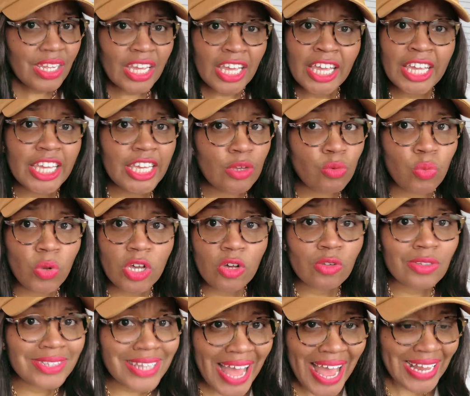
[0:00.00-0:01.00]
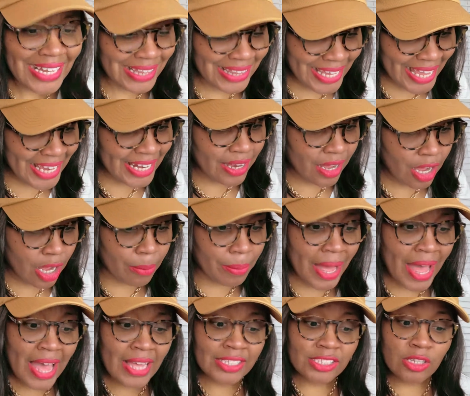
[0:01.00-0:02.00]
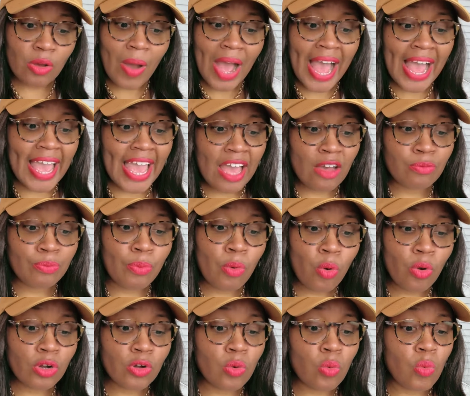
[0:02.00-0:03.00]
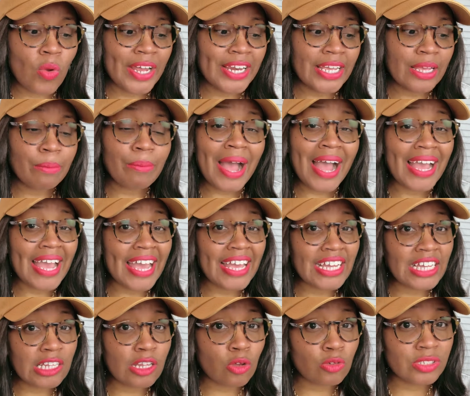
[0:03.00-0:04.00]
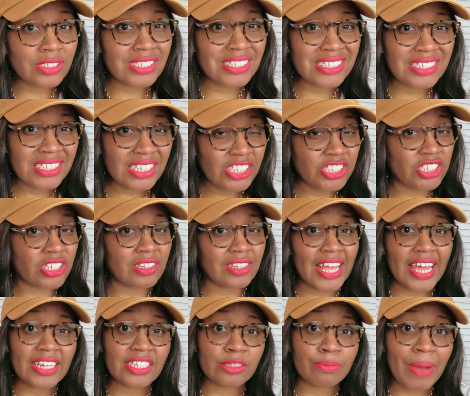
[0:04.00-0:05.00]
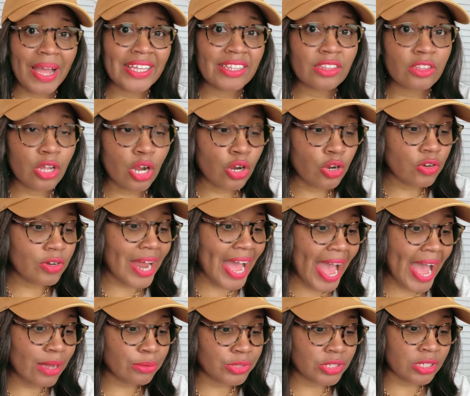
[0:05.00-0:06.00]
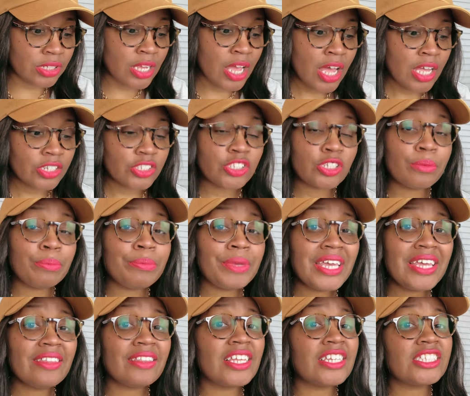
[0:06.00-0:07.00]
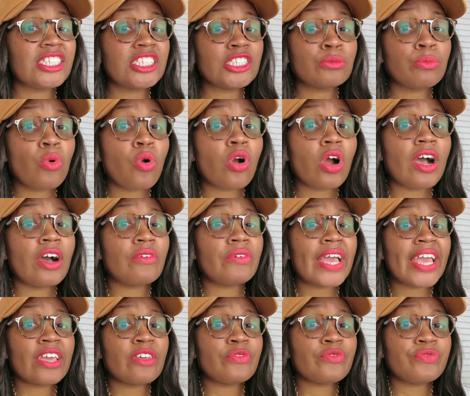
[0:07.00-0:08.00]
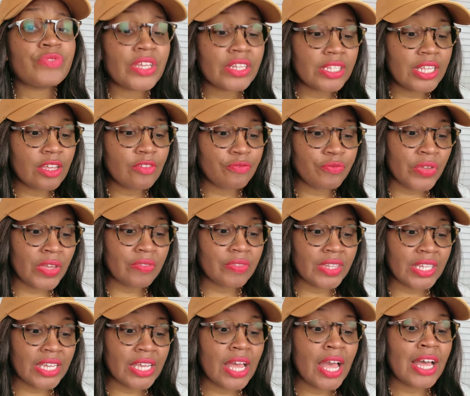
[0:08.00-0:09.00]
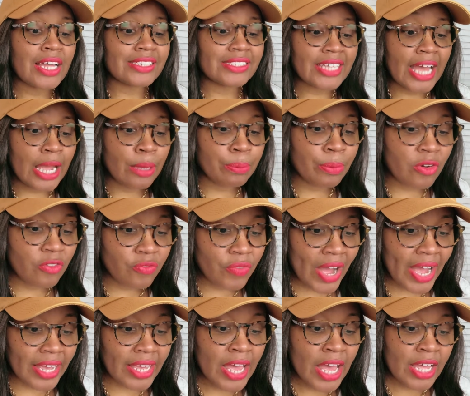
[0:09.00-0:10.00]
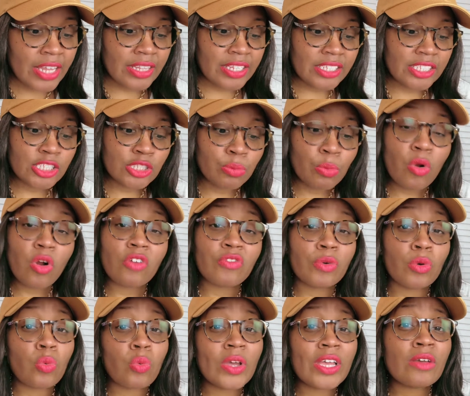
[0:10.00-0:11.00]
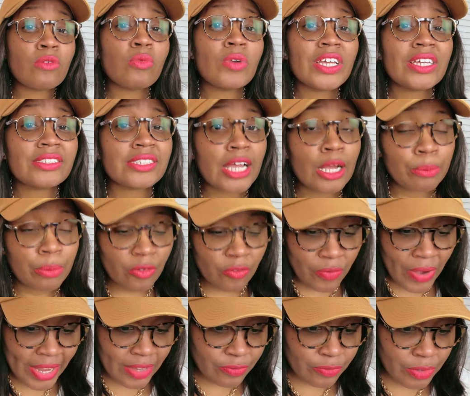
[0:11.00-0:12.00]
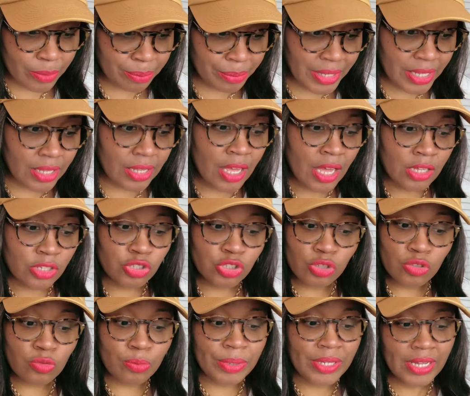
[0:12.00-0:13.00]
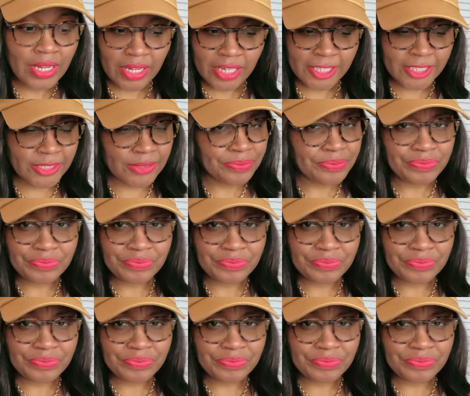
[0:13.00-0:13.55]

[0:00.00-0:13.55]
He will not let up. So I have Porter winning by a close decision. That is my third option. To me, this is more of a 50-50 type of fight. This is more of a win-win type of fight for me too, because